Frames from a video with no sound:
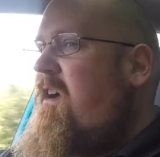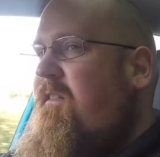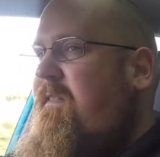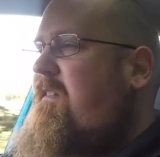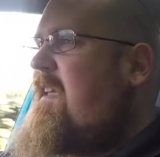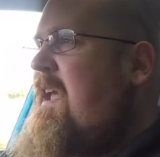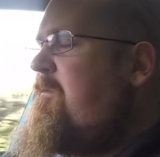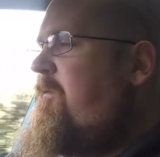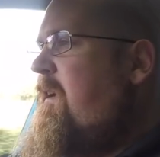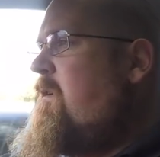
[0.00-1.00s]
of the
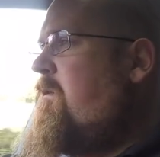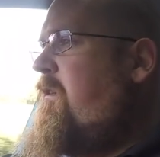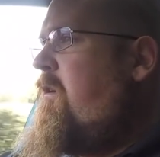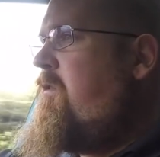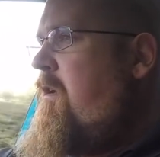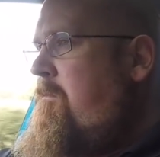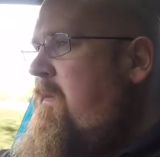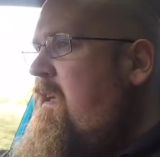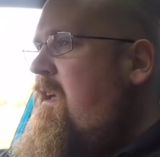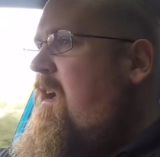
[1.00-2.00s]
same feel to them.
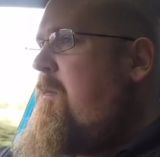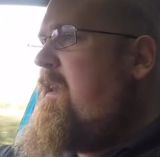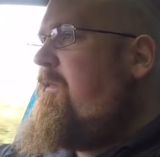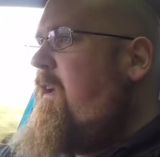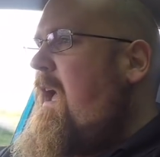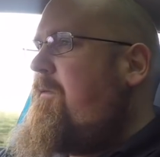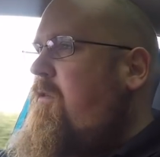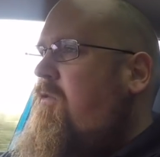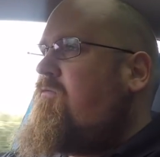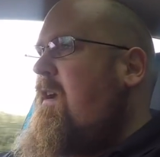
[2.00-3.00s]
I mean, if you're
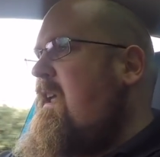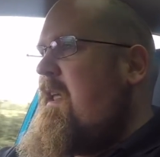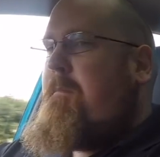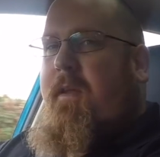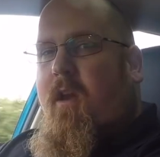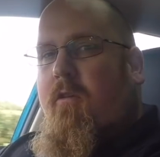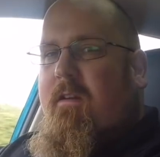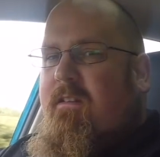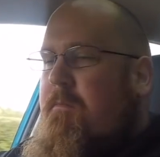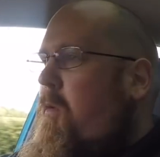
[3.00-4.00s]
after a really
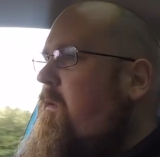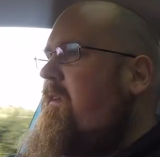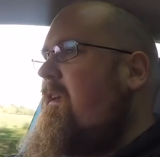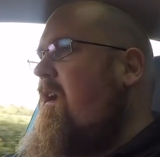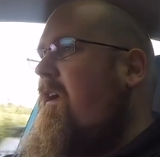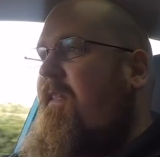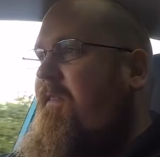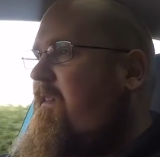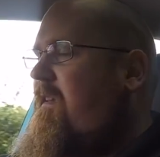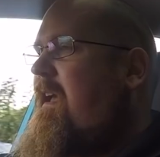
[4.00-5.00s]
purist sporty car, then
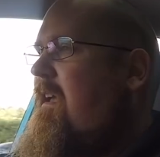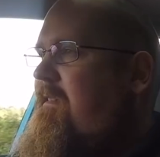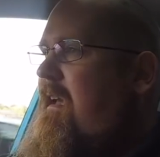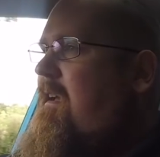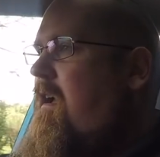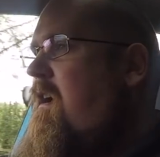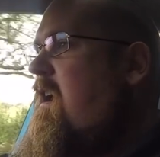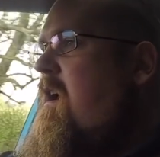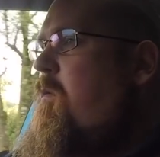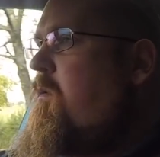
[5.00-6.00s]
the Seat
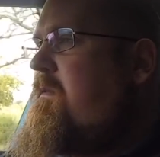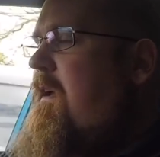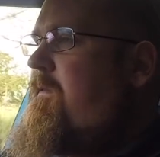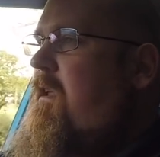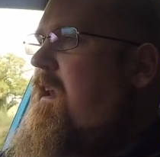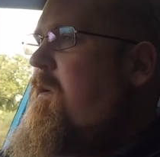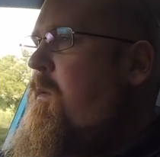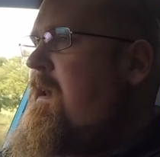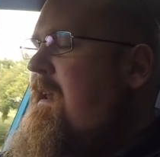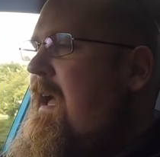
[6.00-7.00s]
Tekka will definitely
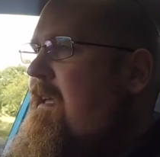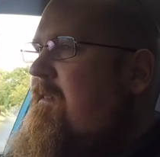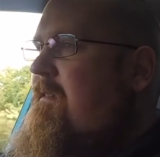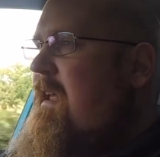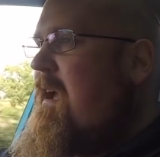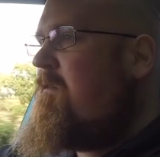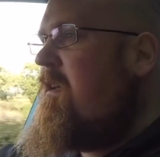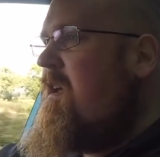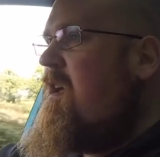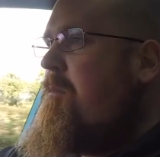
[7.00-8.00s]
win hands
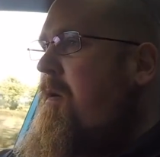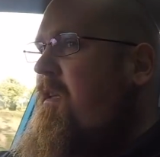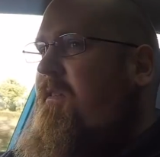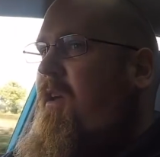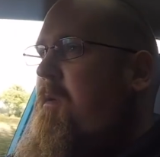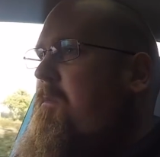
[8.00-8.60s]
down. But in terms